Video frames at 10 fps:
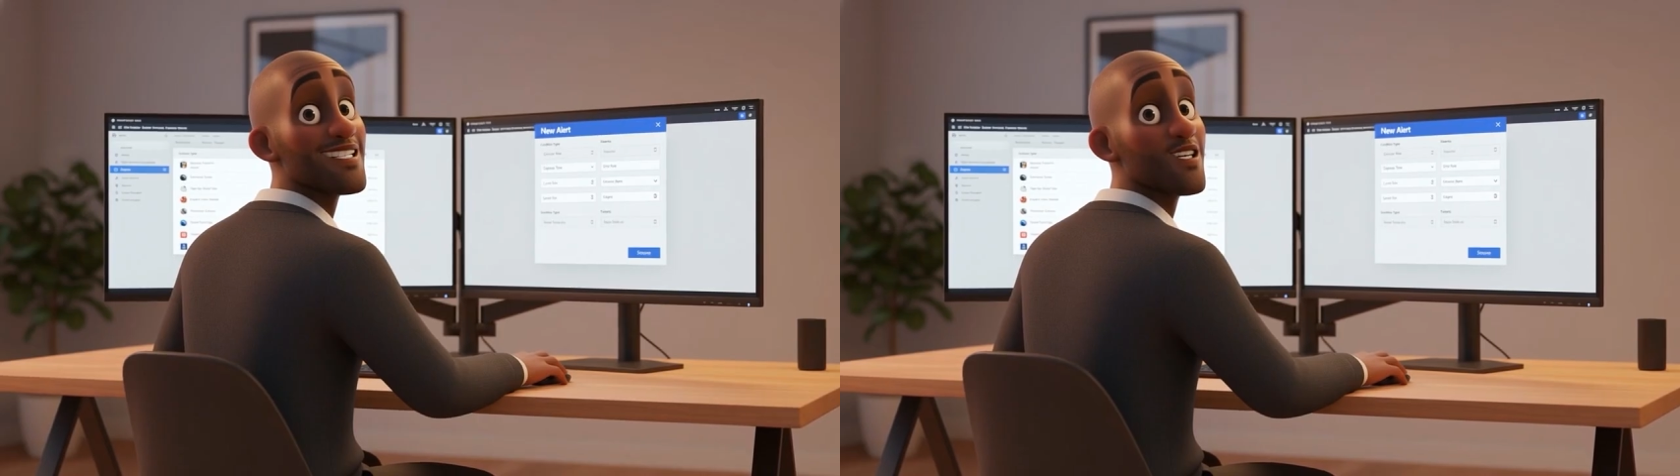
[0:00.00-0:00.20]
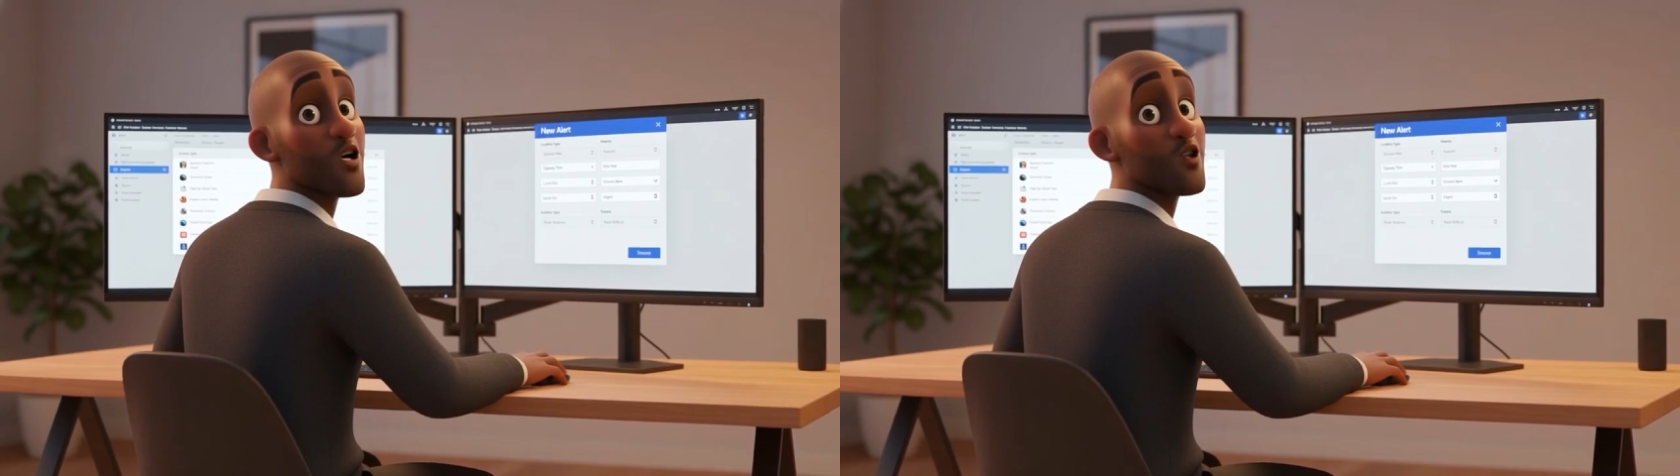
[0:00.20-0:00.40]

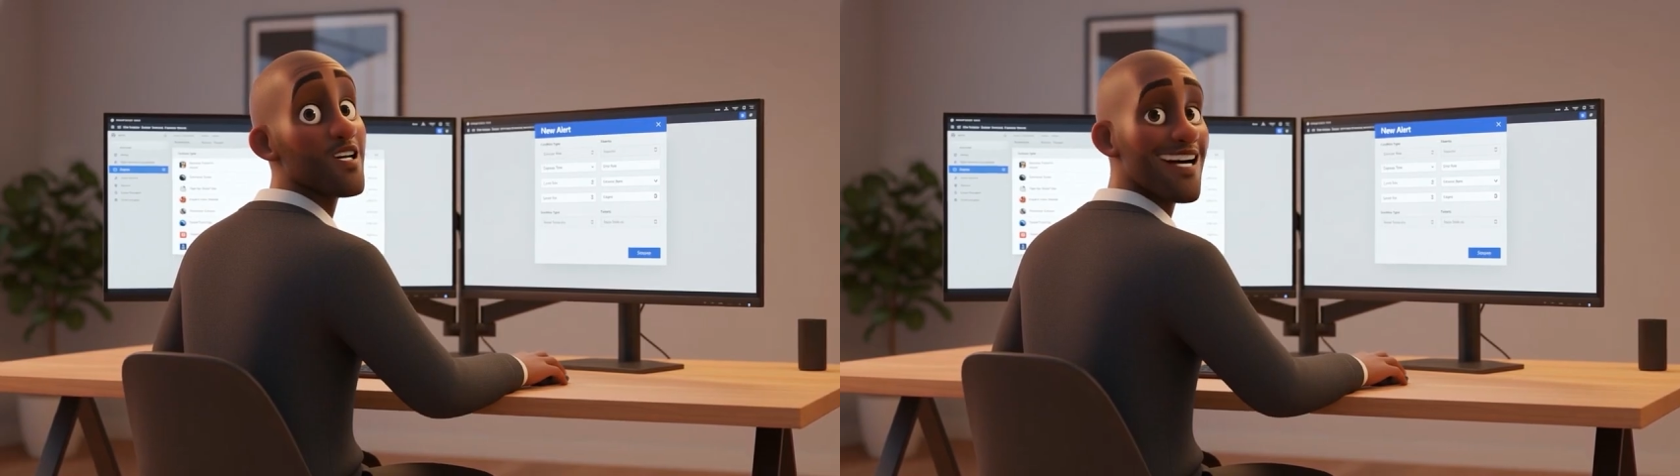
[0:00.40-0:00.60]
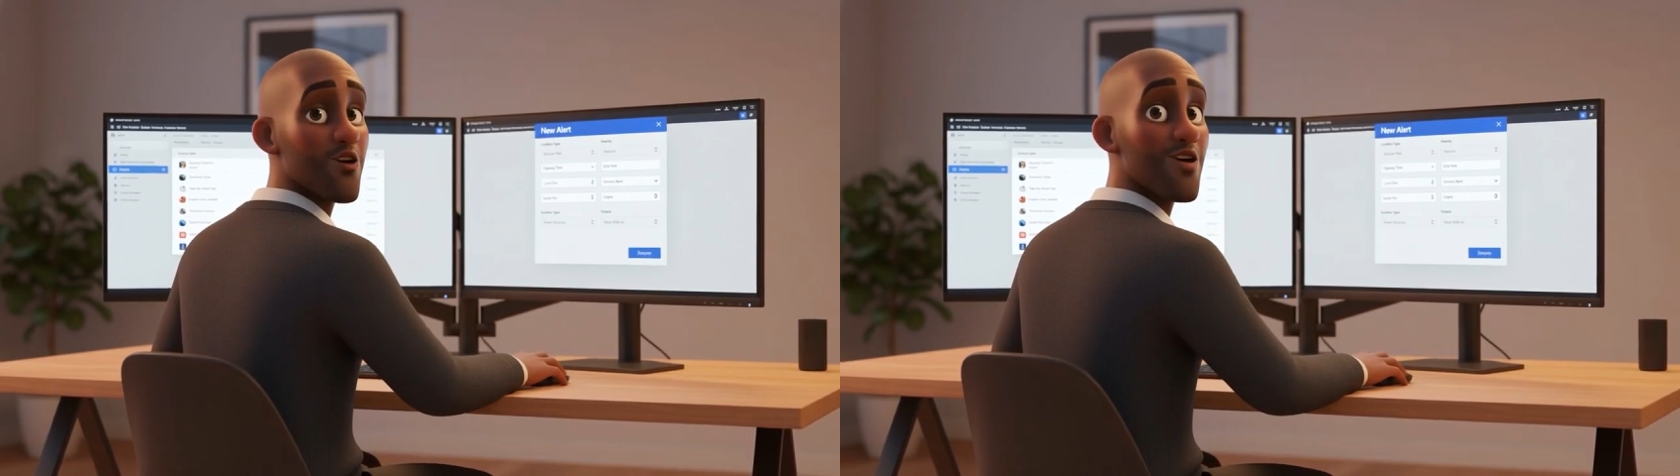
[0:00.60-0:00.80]
triggers
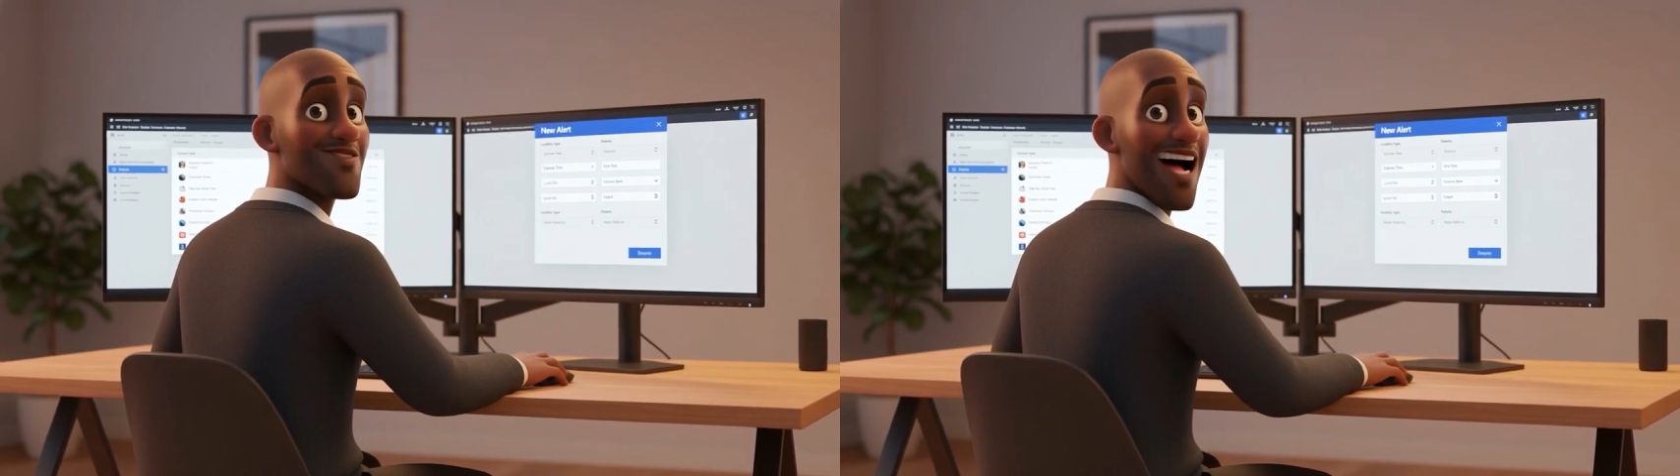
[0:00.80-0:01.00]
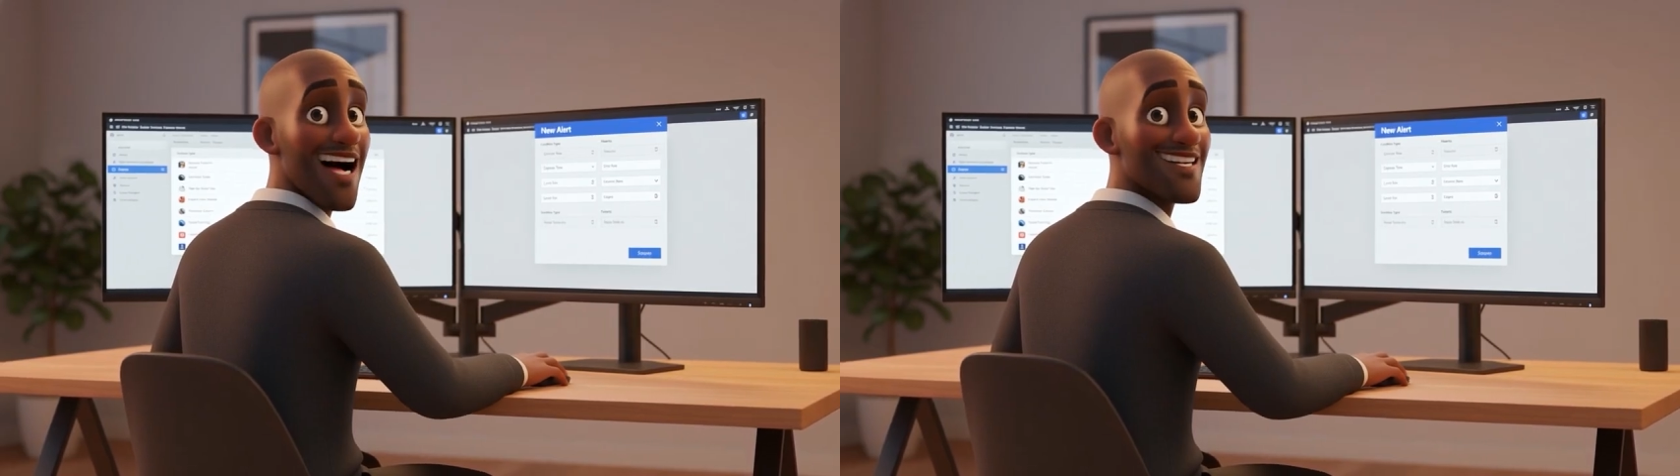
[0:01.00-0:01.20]
a
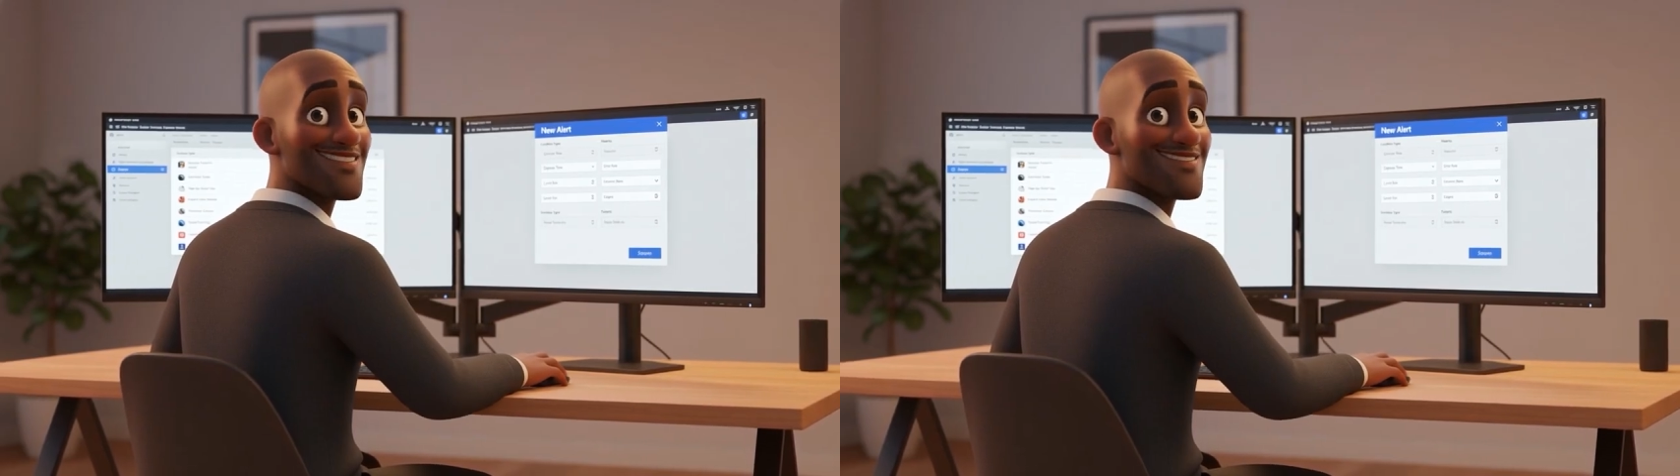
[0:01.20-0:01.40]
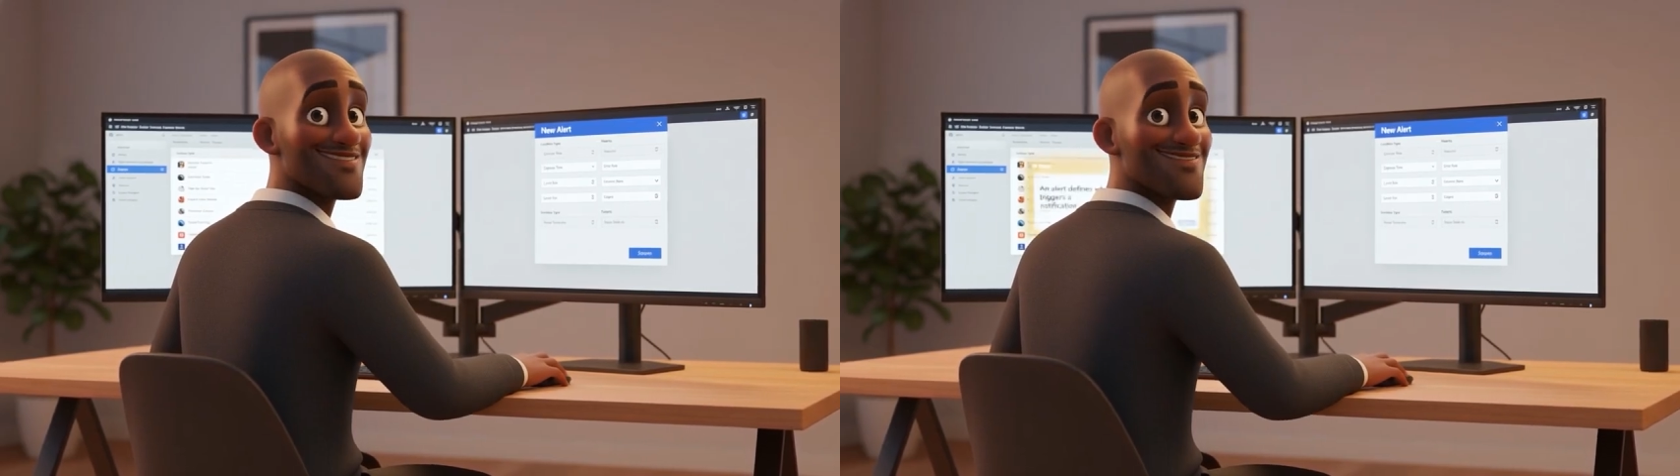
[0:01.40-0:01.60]
notification.